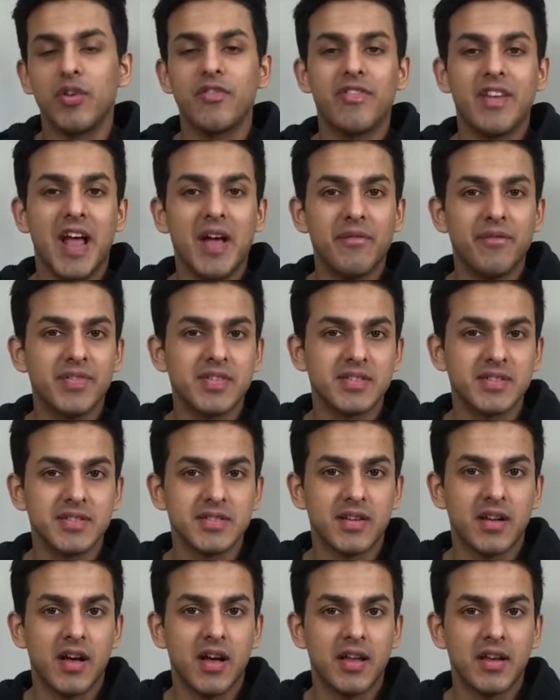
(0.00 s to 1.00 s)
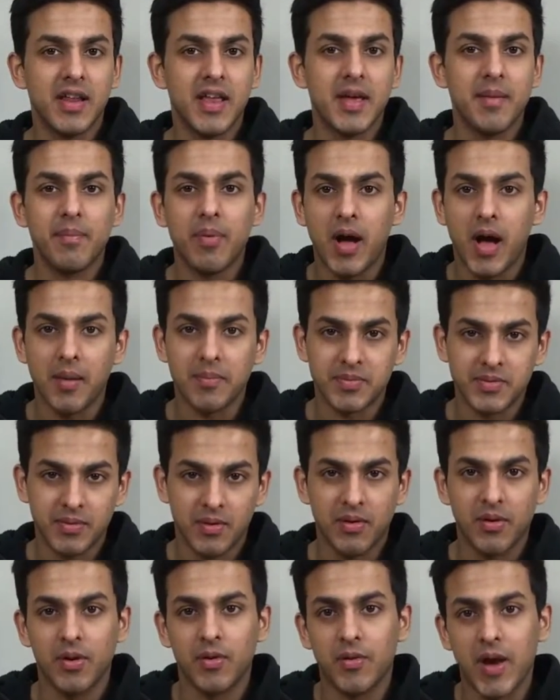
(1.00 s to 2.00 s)
of an emphasis on hip hop
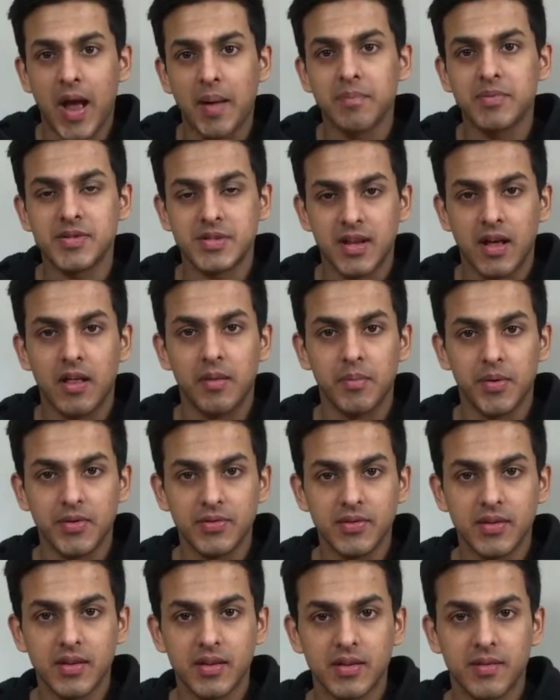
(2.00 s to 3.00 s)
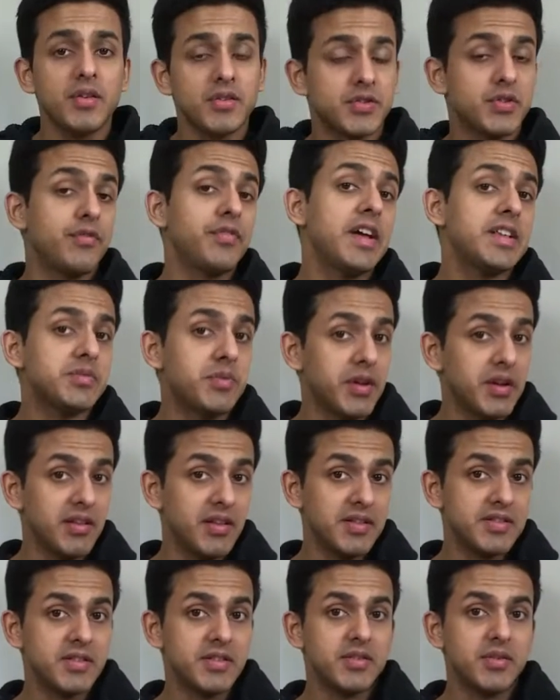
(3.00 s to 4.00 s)
or rap style music. So if that's what you
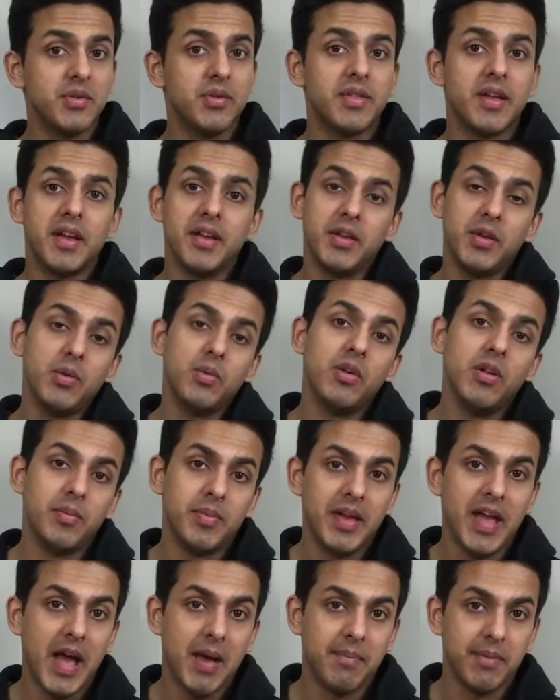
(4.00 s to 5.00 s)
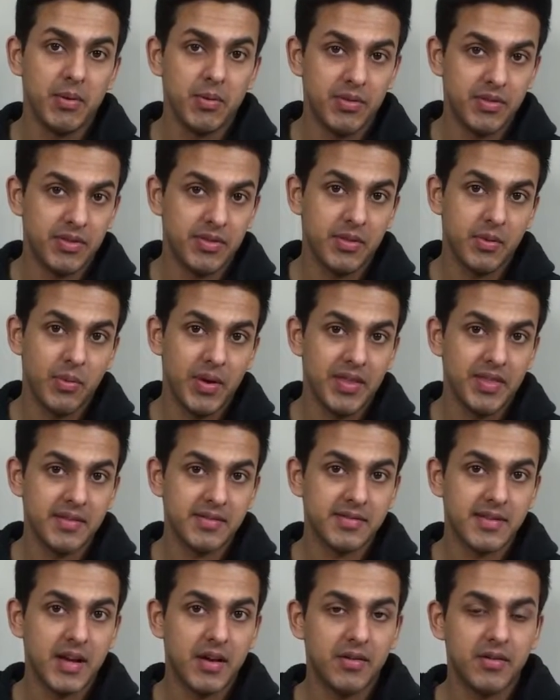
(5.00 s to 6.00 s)
listen to, then you will be happy with the way they
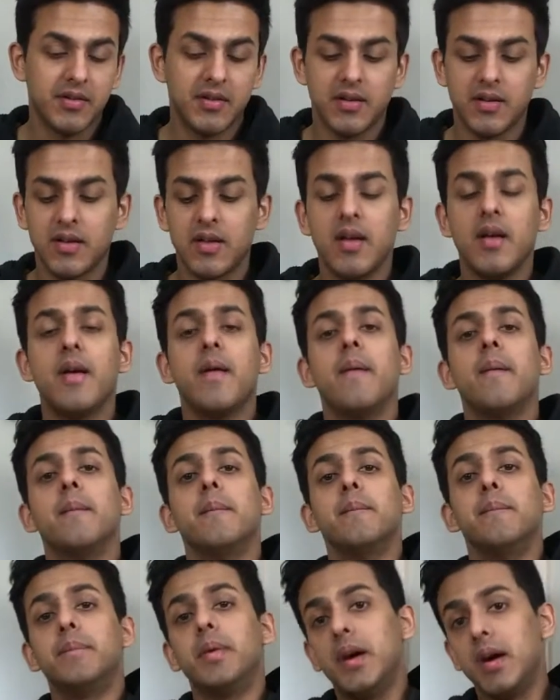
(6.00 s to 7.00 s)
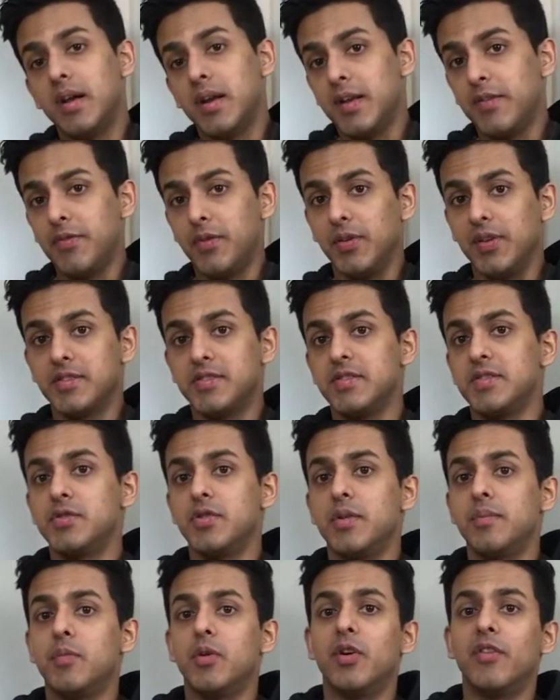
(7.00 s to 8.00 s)
sound. But if you listen to
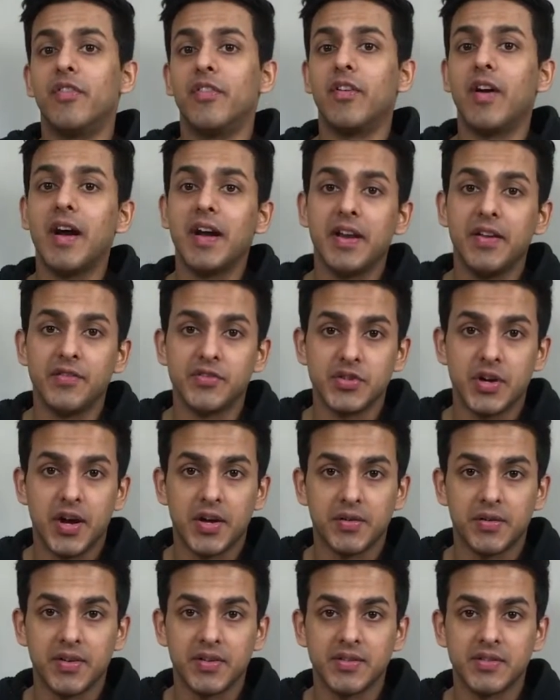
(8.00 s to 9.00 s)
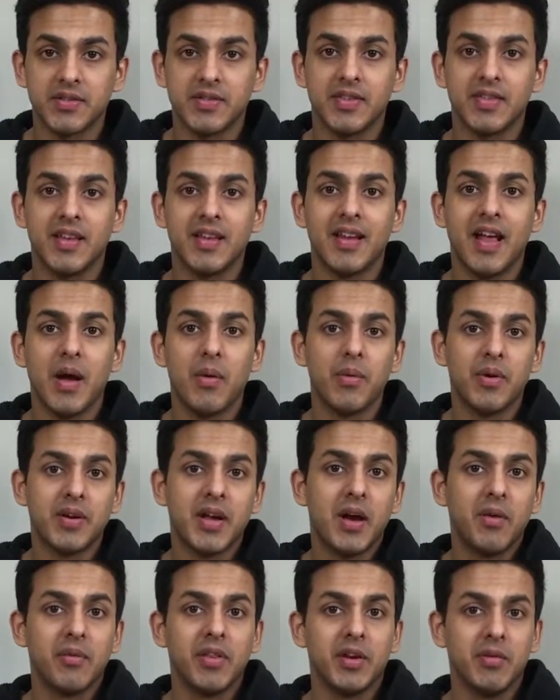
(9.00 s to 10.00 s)
a more variety of genres, then I would
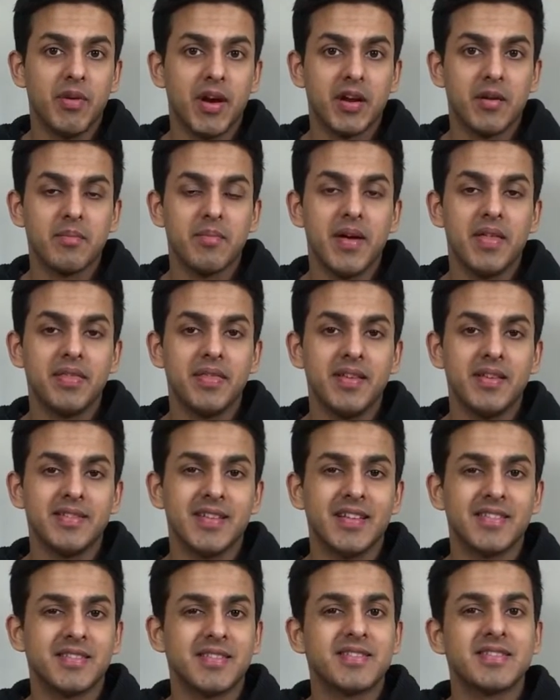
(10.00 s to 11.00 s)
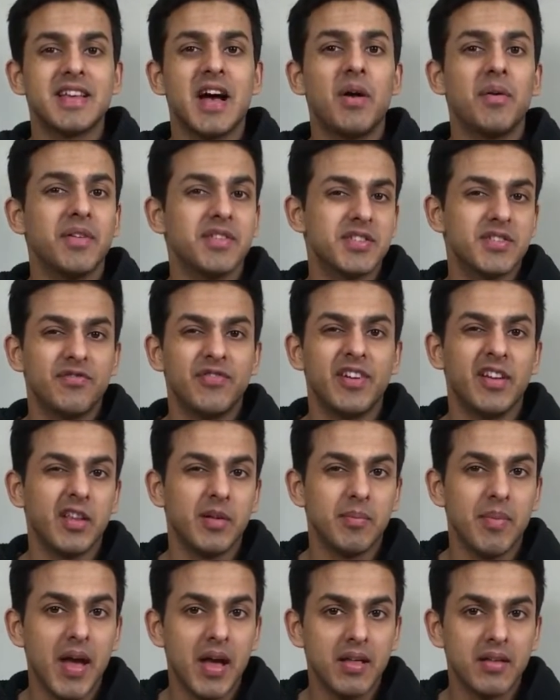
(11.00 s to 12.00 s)
not really recommend these as the sound isn't really
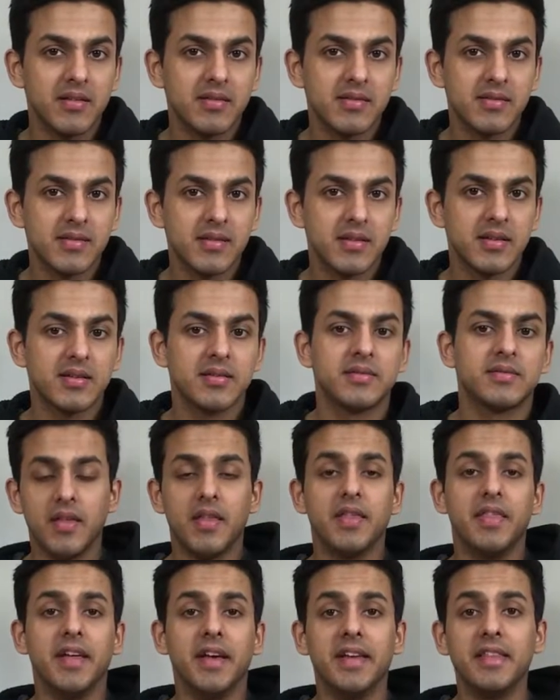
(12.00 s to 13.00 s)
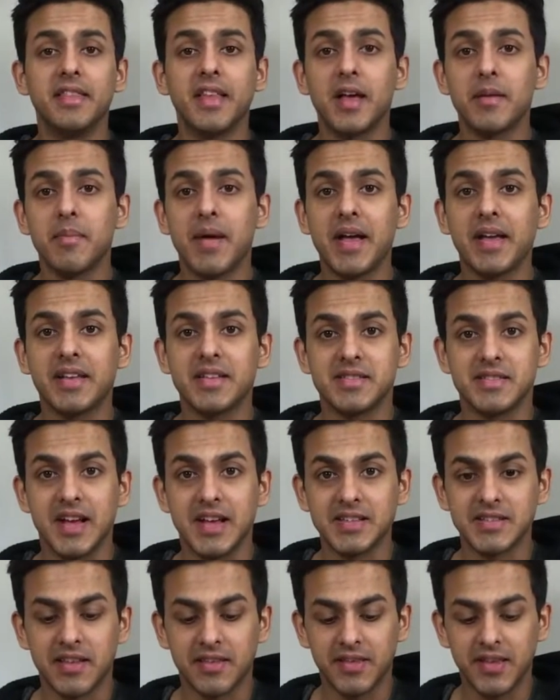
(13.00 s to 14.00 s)
balanced. The inline mic is
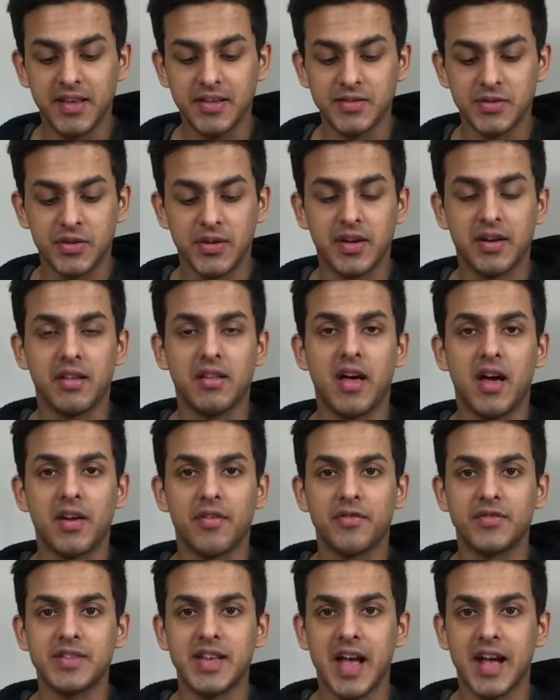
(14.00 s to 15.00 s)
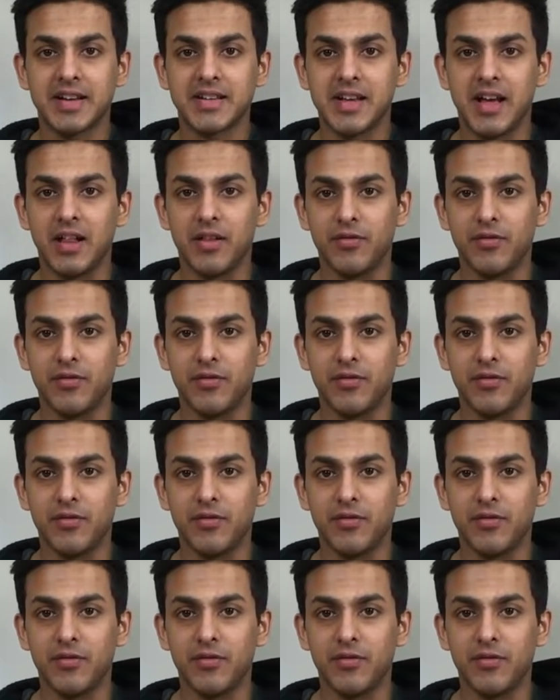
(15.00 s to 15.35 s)
nice on these. You get a lot of tactile